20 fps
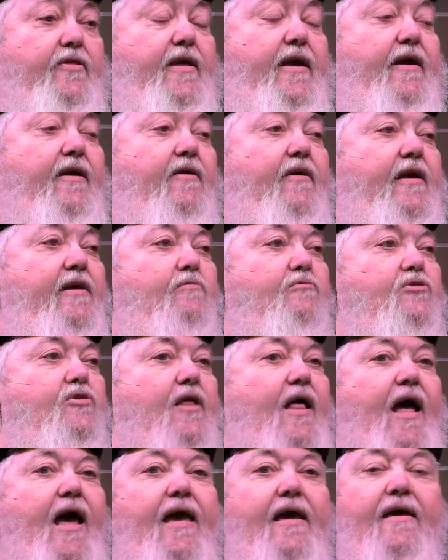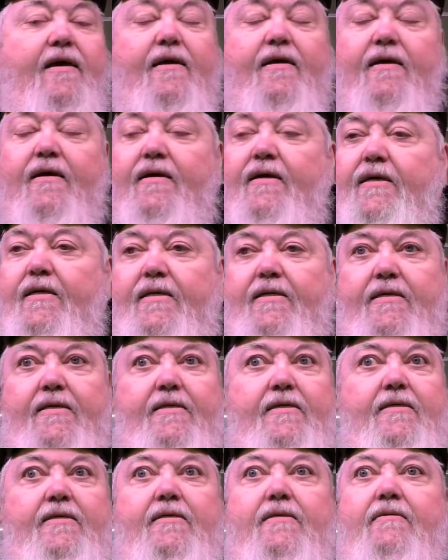there. He was like,
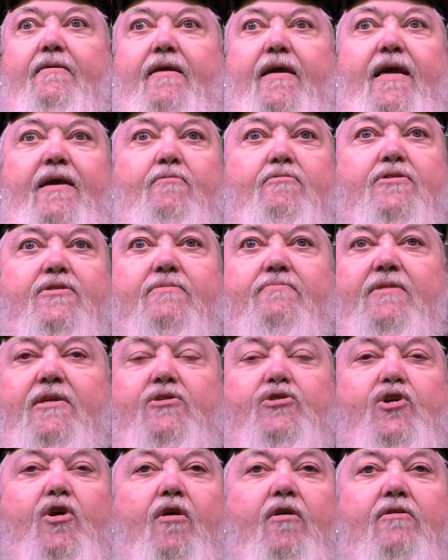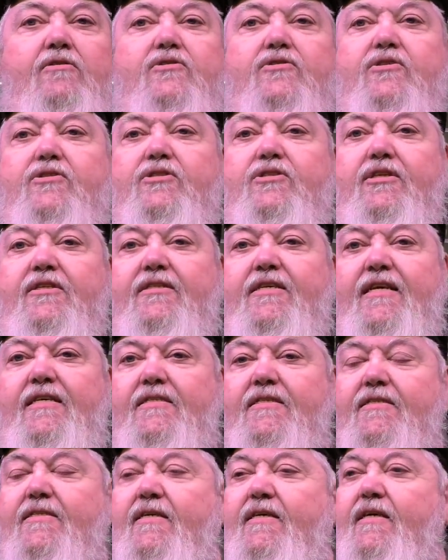he was in charge of
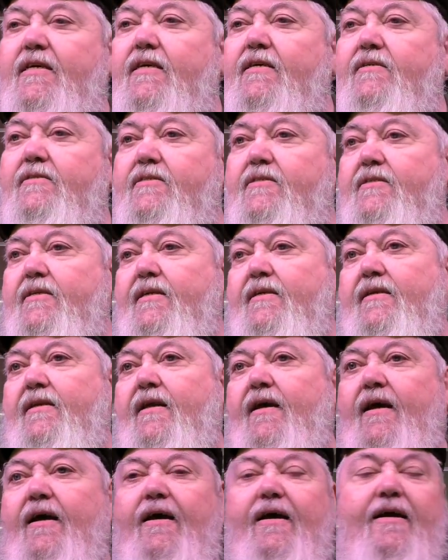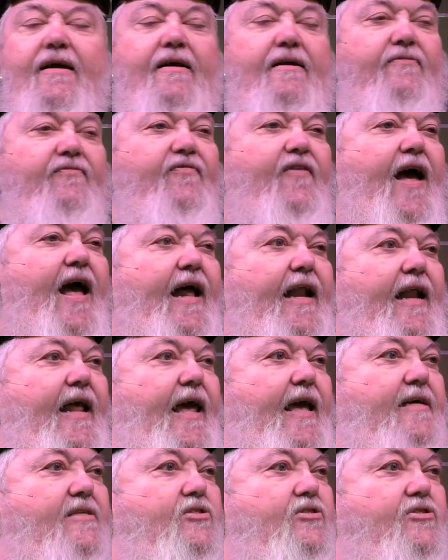statistics and
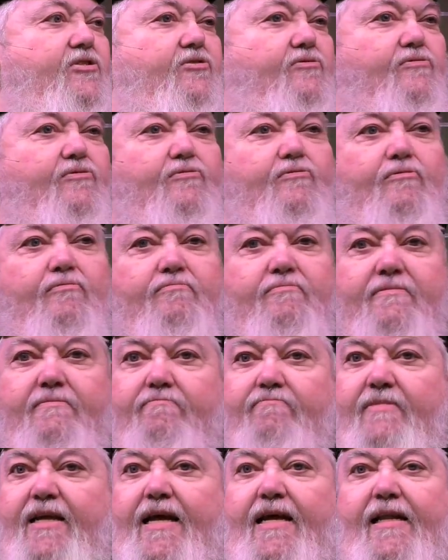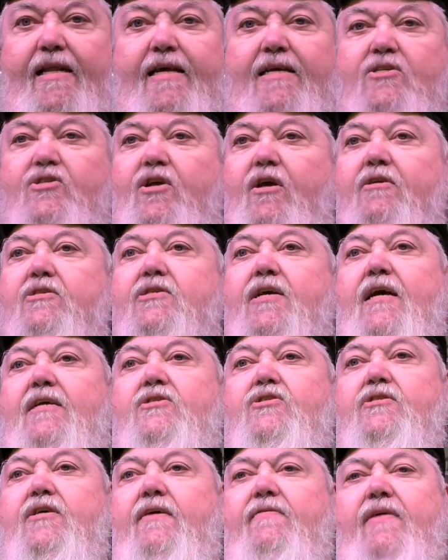financial dealings all this kind of
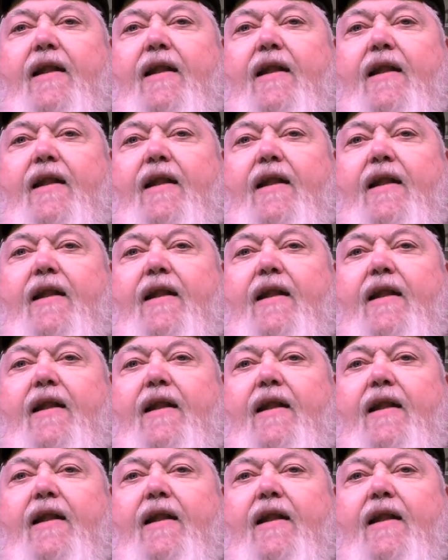stuff.